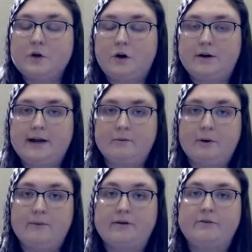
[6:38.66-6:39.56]
call
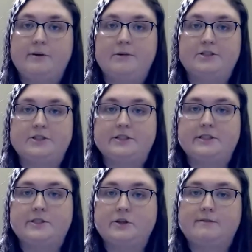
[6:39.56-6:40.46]
911 for
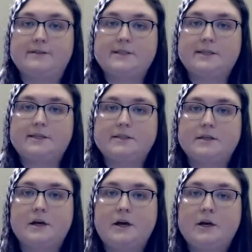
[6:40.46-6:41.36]
emergency services.
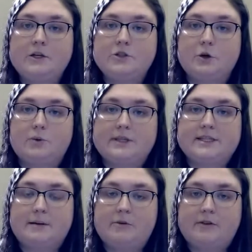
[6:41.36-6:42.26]
So with
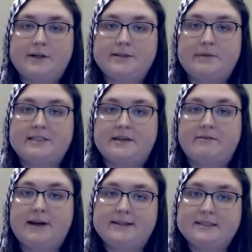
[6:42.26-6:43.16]
some of our domestic
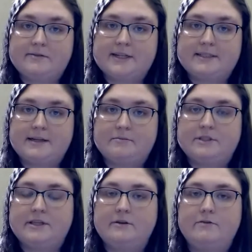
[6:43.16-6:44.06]
violence victims,
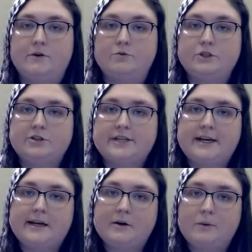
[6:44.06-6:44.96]
their phones are
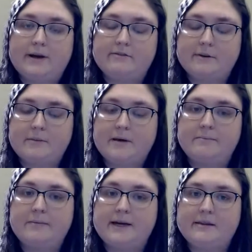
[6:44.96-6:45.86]
taken away from
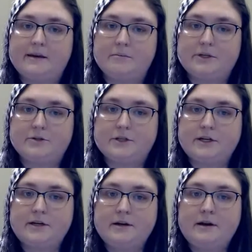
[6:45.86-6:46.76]
them by the
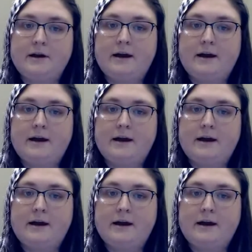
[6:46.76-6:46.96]
abuser.